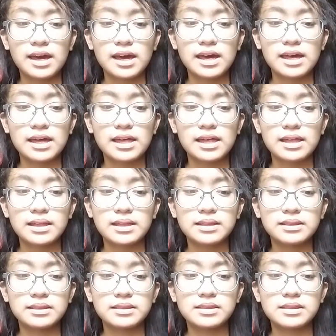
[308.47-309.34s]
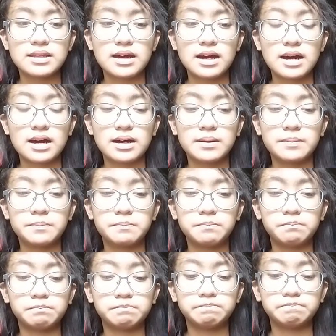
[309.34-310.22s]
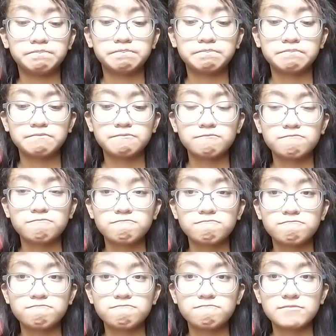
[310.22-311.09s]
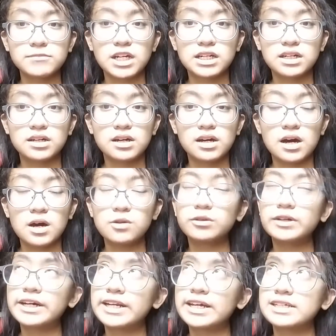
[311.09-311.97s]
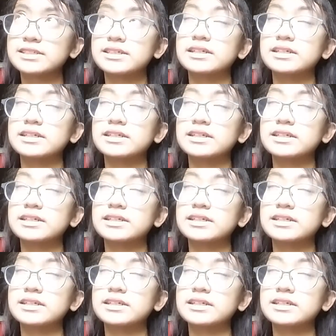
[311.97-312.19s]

and um how can I